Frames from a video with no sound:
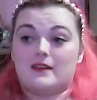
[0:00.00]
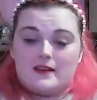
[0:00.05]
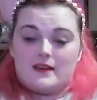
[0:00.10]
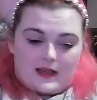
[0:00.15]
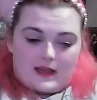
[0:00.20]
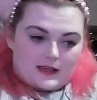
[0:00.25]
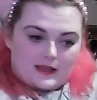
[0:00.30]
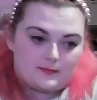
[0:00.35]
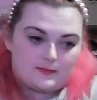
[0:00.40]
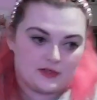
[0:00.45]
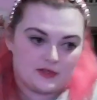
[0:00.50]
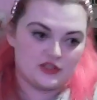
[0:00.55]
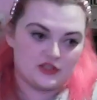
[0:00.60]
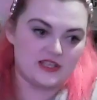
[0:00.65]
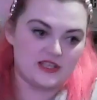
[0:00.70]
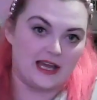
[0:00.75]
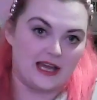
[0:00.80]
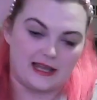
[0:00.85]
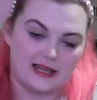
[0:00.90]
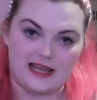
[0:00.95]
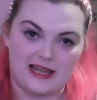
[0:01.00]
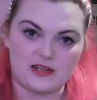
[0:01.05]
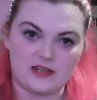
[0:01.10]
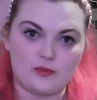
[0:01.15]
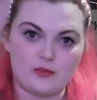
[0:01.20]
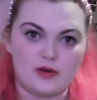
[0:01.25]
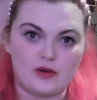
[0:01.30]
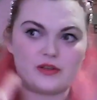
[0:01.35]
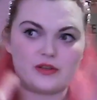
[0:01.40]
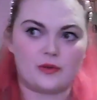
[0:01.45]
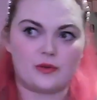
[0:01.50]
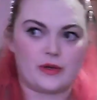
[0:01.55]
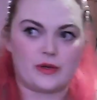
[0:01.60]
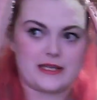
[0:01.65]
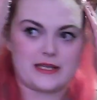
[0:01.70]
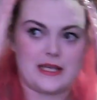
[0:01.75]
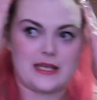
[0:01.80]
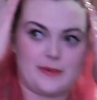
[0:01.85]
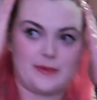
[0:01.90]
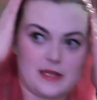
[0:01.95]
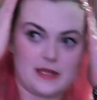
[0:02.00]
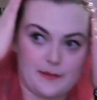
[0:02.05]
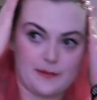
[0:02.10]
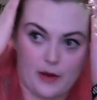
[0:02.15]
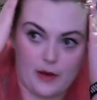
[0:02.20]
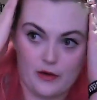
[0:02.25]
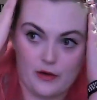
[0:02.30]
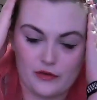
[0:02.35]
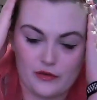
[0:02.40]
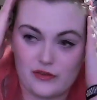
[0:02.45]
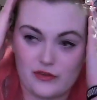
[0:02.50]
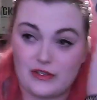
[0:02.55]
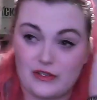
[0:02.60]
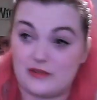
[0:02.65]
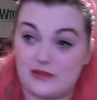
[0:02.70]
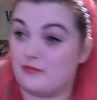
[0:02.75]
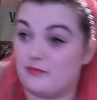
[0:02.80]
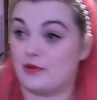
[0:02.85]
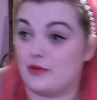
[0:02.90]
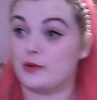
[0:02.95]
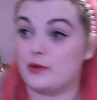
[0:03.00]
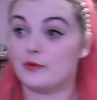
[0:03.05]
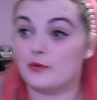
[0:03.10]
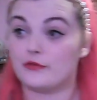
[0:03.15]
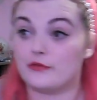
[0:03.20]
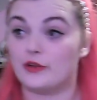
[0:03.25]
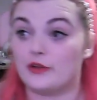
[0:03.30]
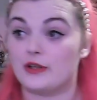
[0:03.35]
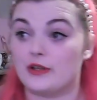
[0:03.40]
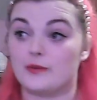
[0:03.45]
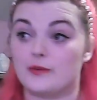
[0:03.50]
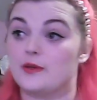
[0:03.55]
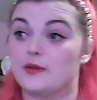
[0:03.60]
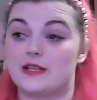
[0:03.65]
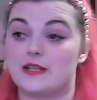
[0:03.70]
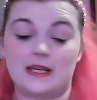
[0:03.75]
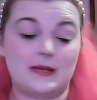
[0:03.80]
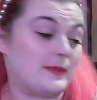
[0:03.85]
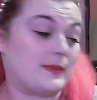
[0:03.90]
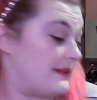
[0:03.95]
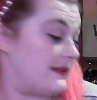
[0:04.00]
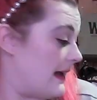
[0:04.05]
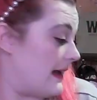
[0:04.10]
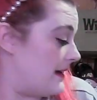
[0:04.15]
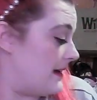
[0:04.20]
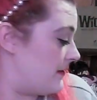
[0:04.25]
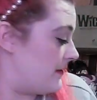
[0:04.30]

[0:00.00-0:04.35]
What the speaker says: especially that glass one, because I want to keep it in the box because it's beautiful and I want to keep it safe.